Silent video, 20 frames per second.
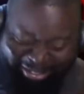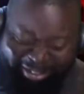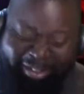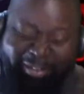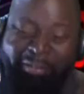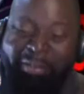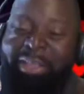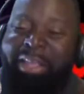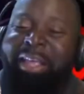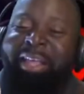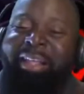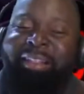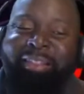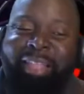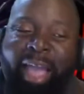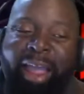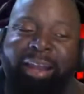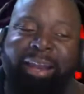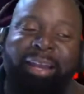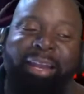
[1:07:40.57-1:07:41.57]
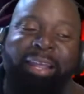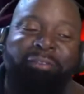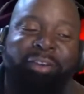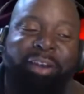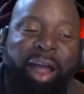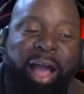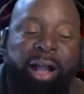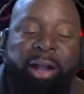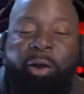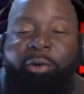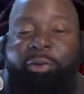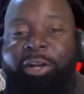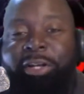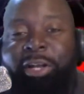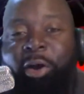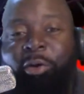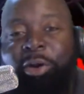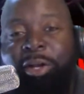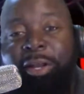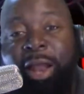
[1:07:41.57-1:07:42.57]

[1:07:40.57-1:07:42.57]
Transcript: They didn't even knock on the door.